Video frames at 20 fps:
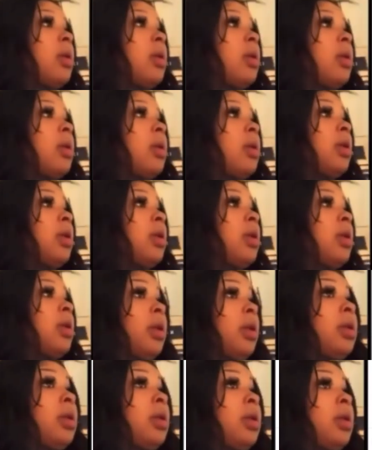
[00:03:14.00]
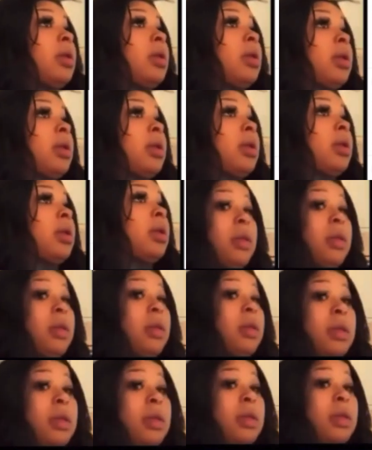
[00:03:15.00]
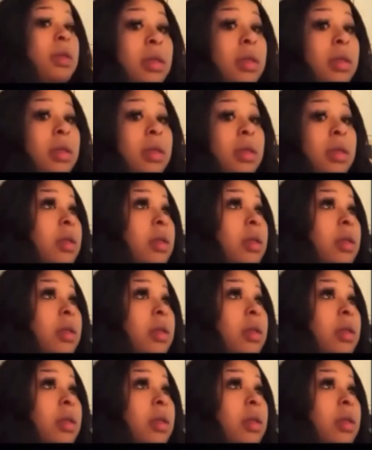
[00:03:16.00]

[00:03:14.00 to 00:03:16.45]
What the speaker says: Nobody speaks.